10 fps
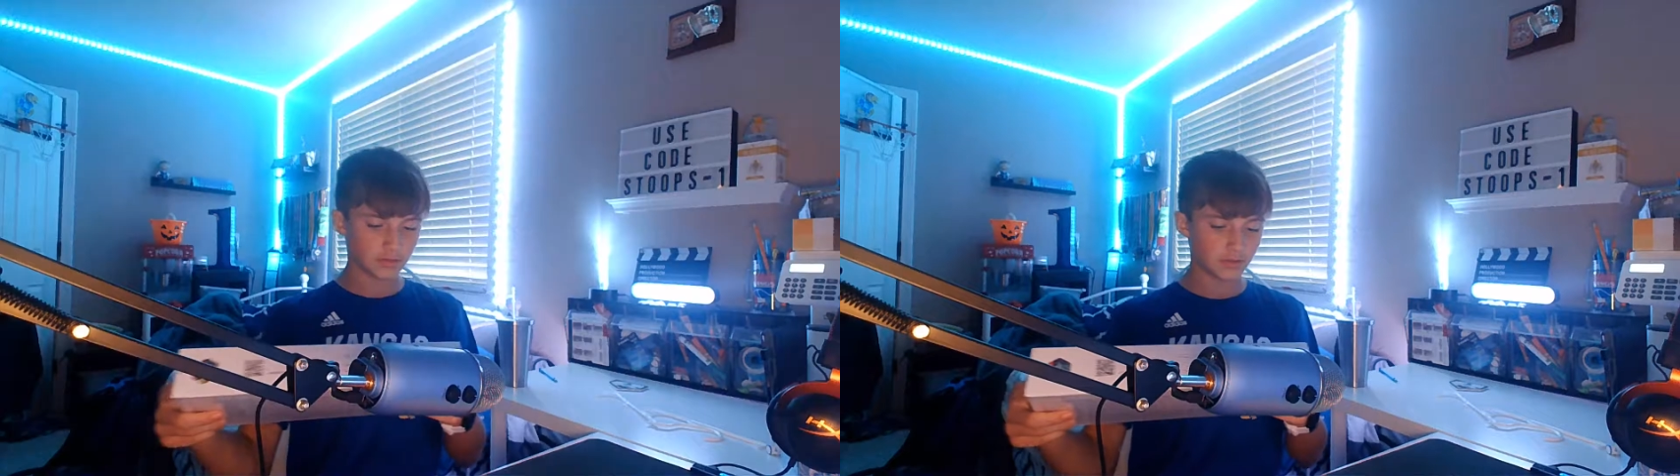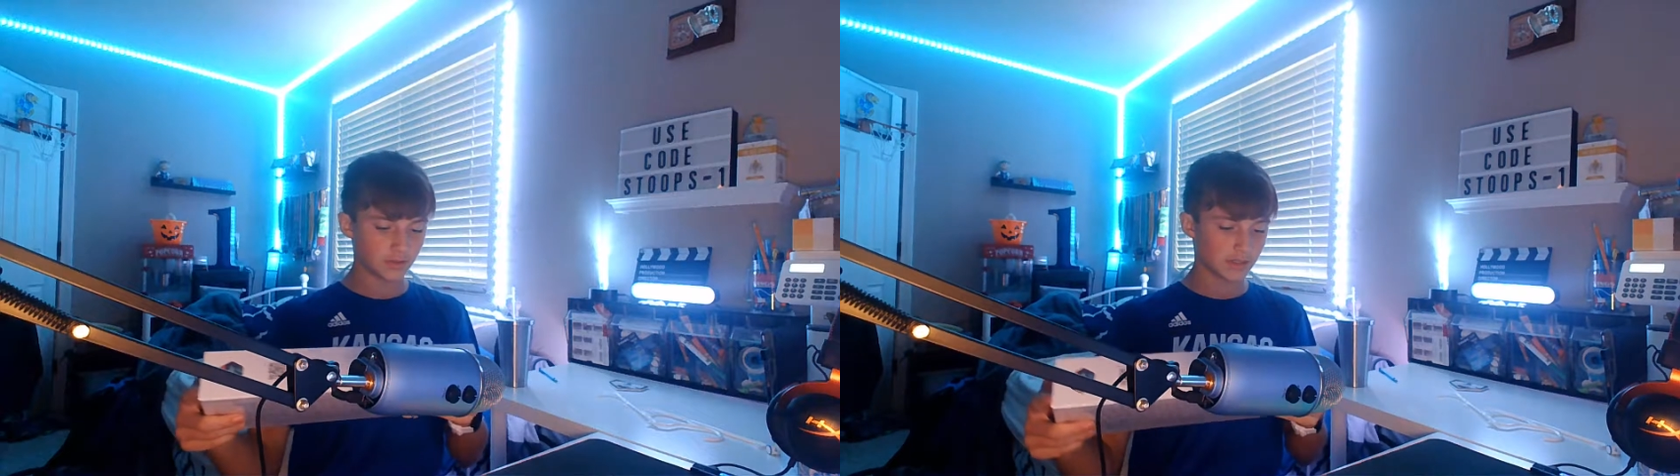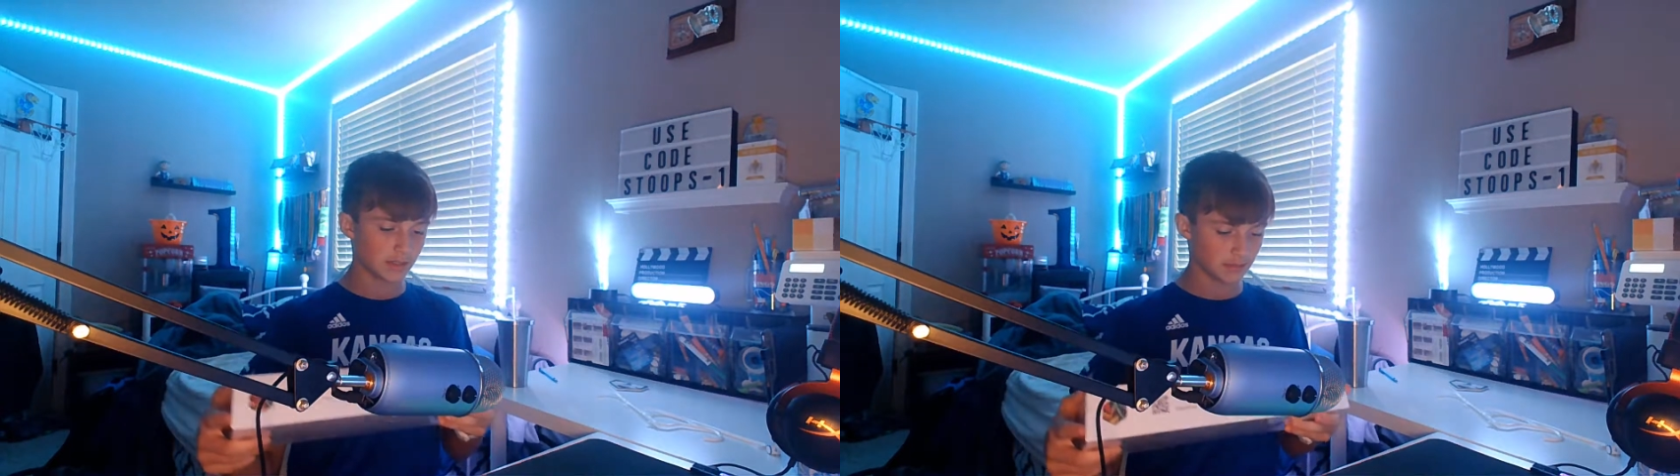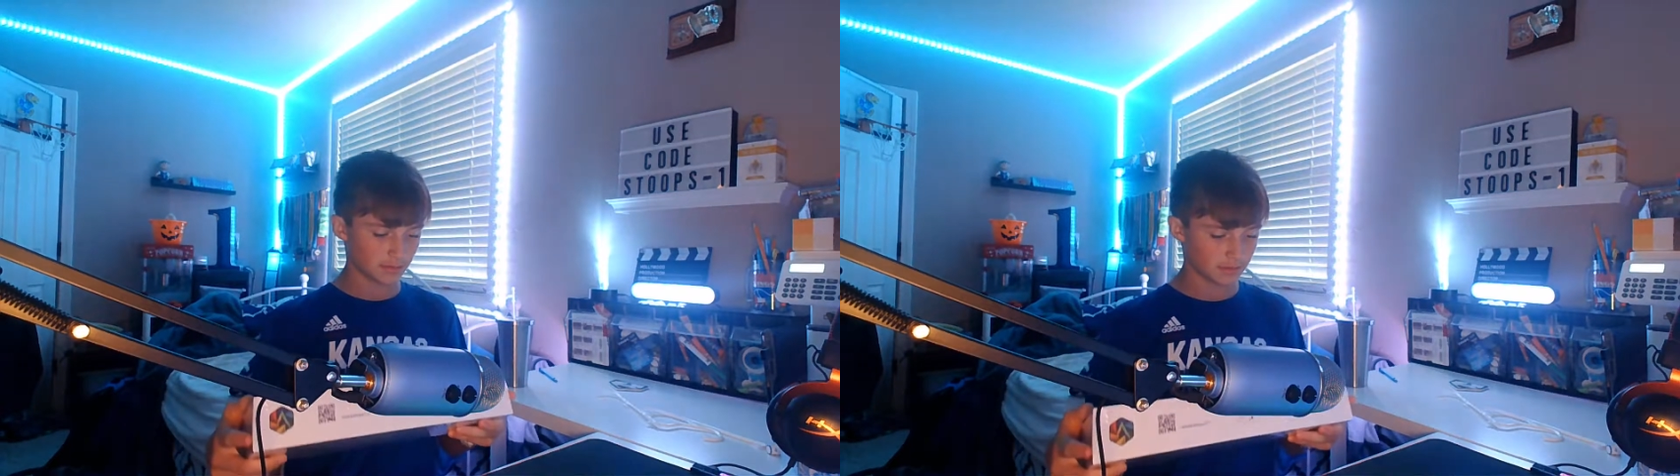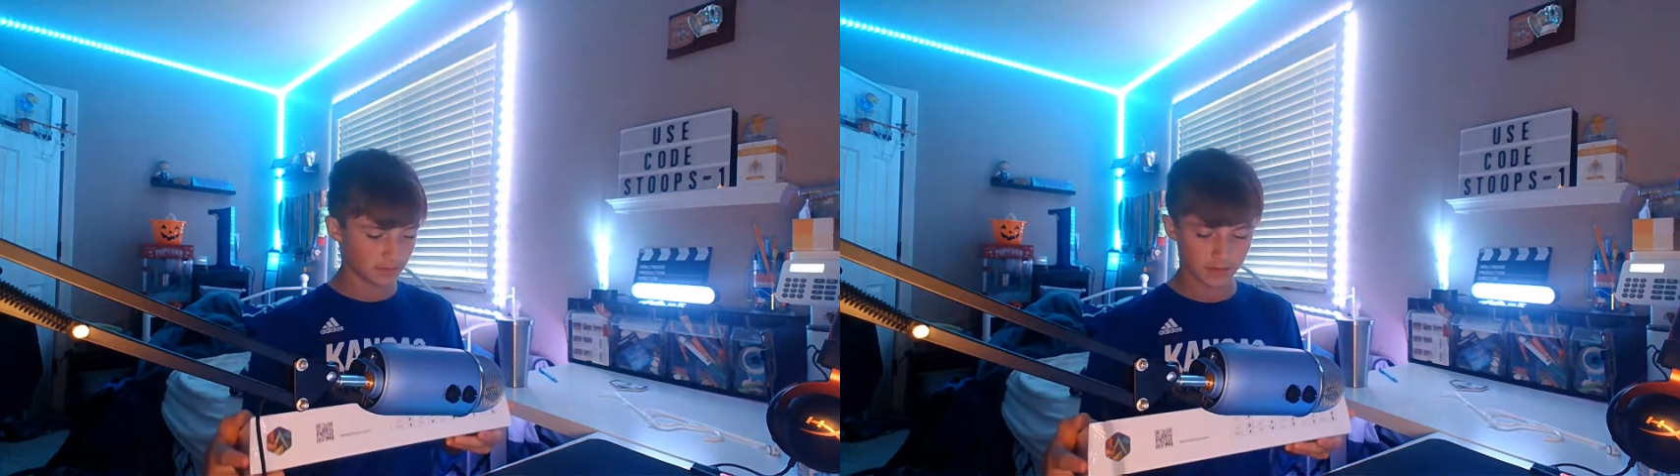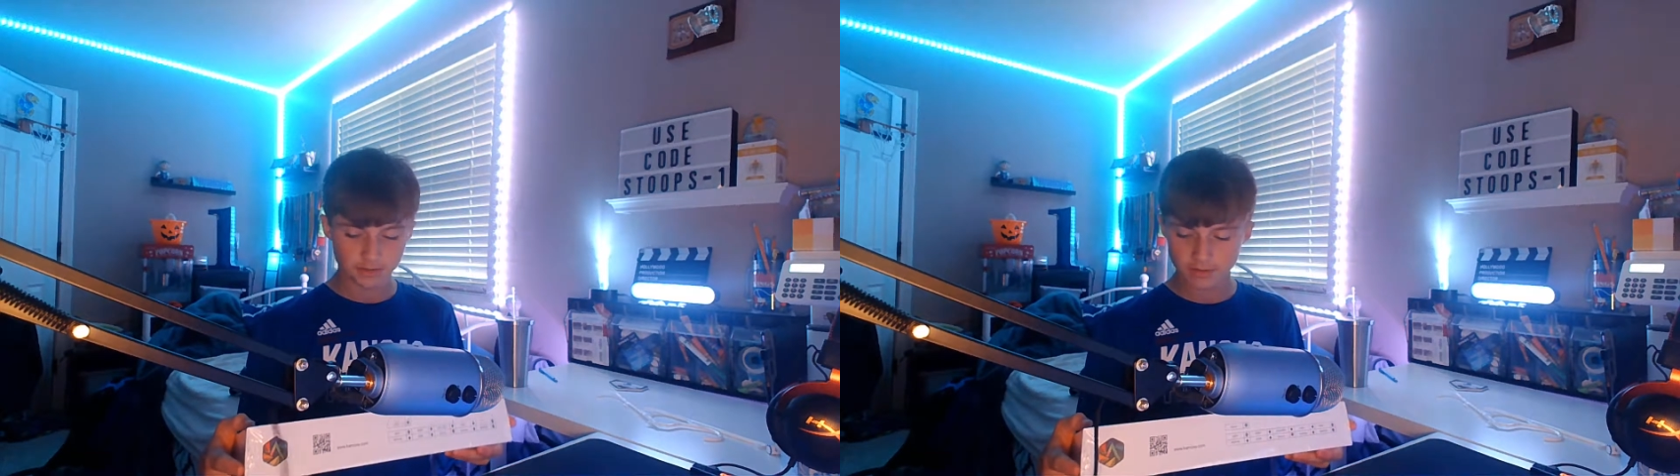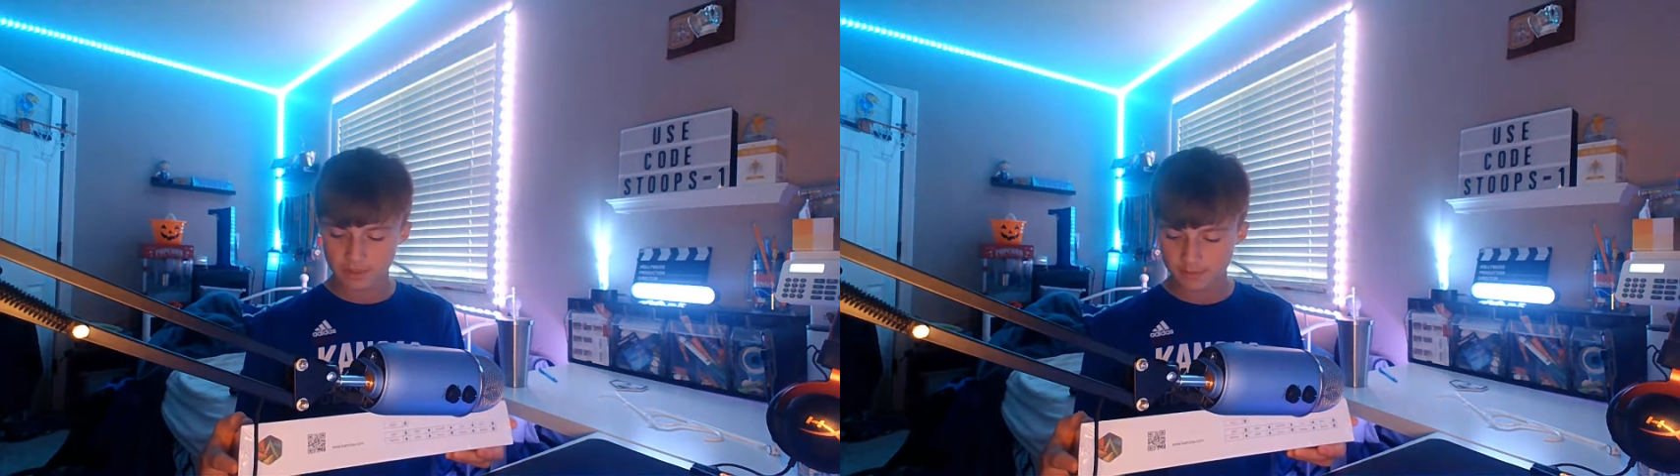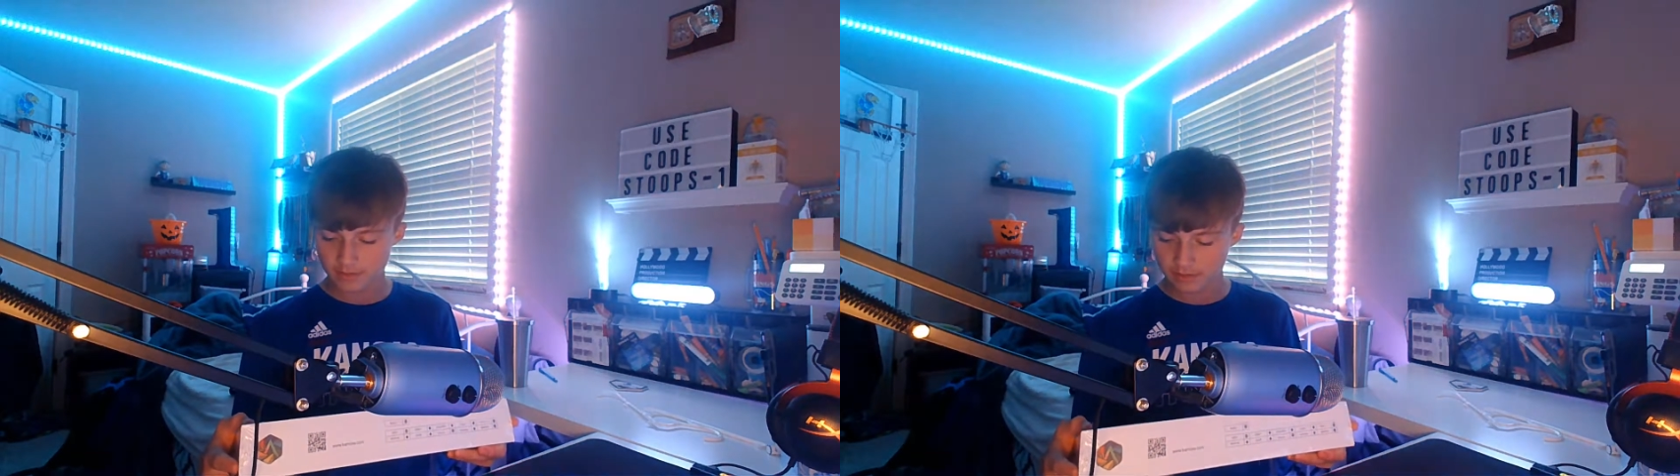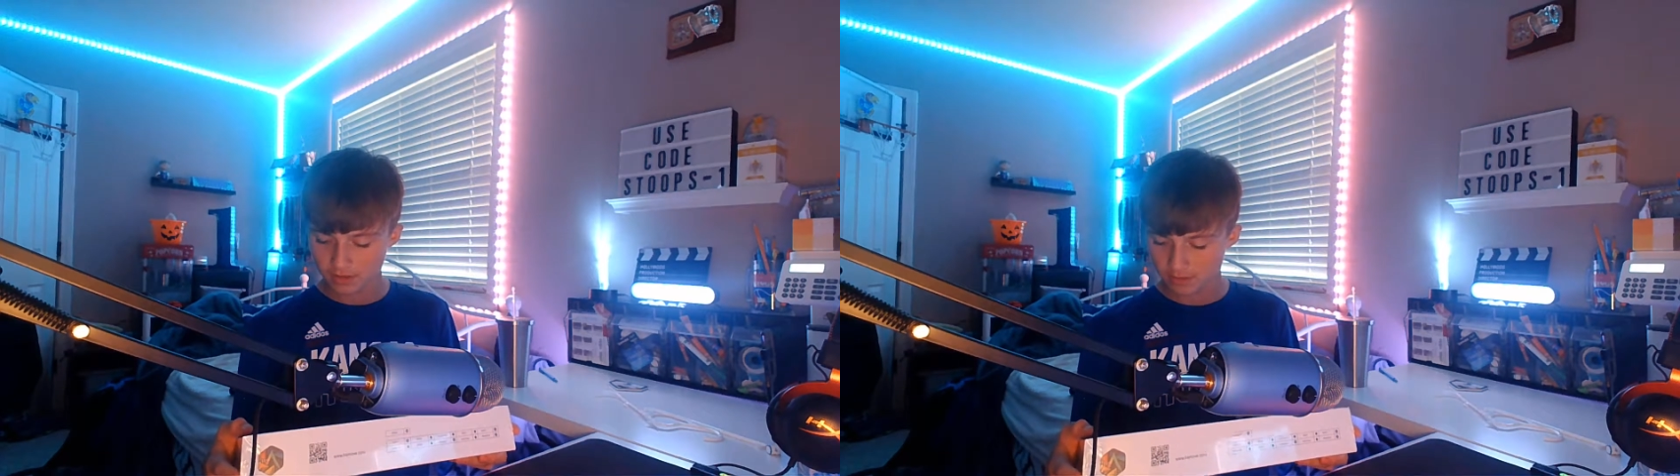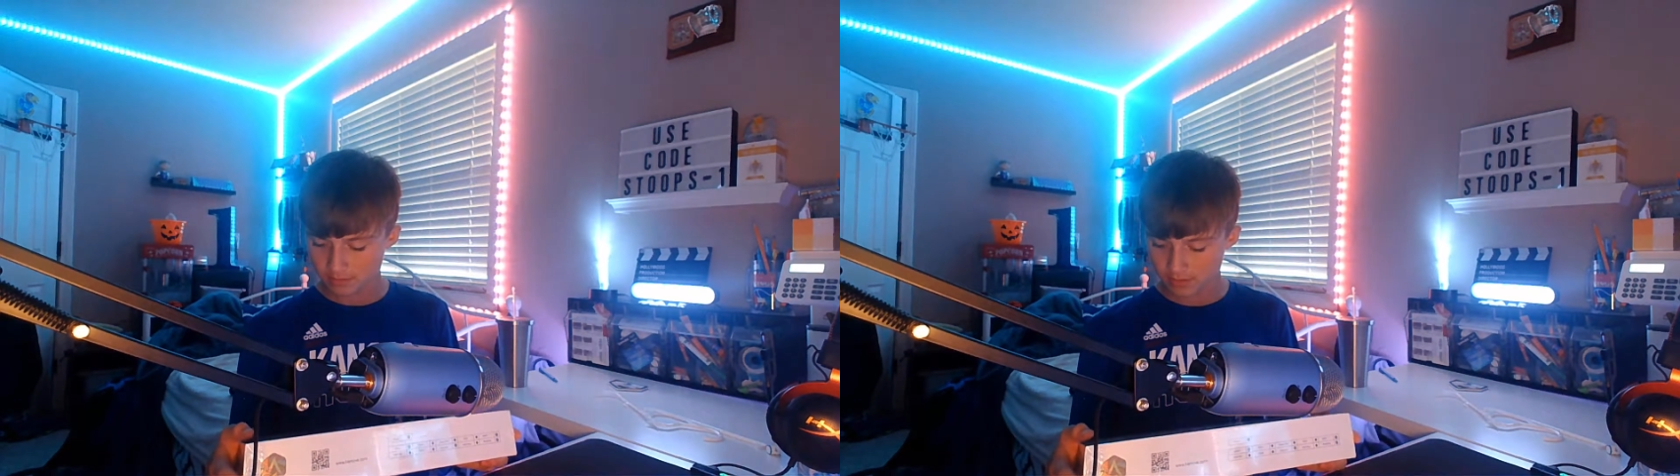Okay, another name I don't know
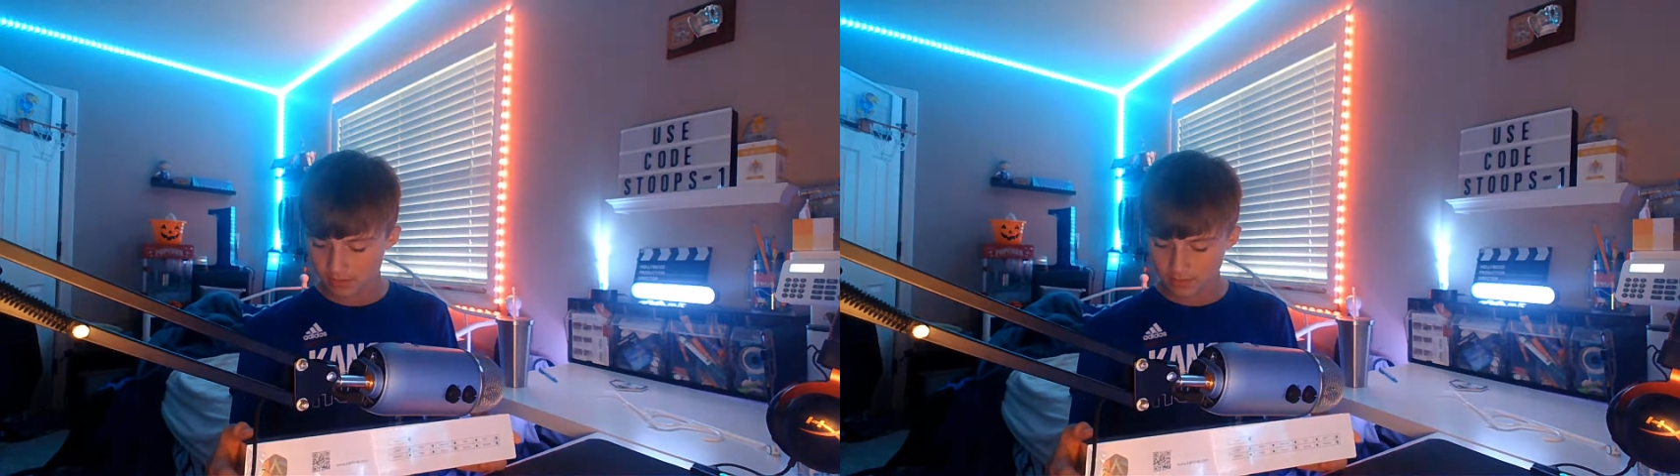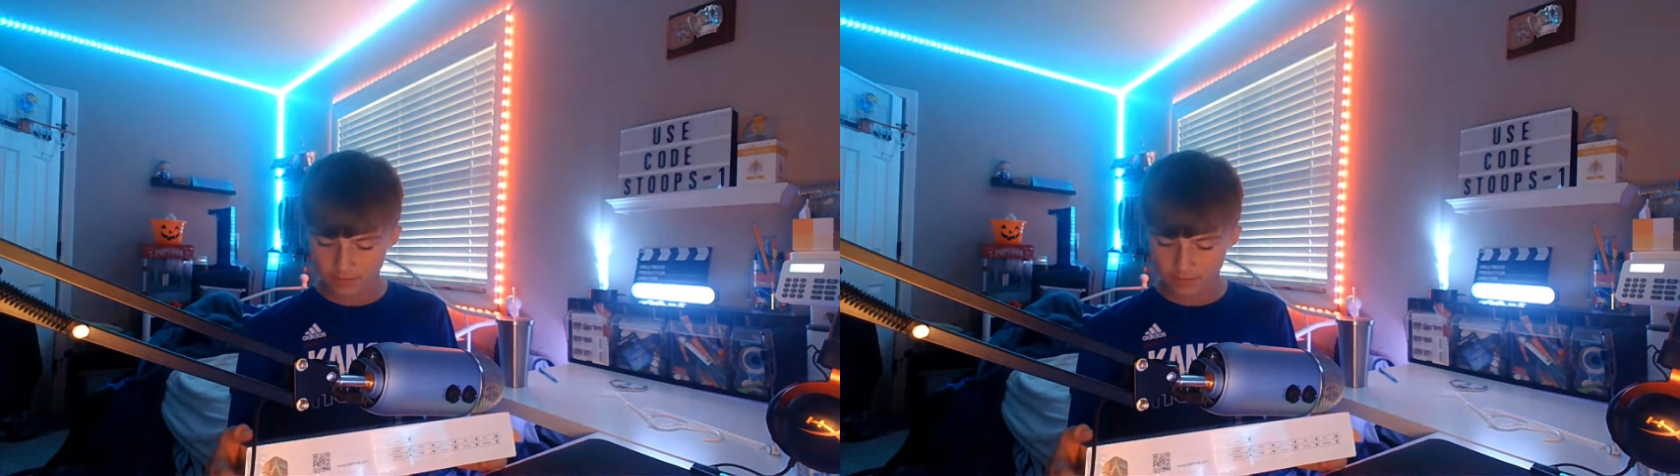how to pronounce.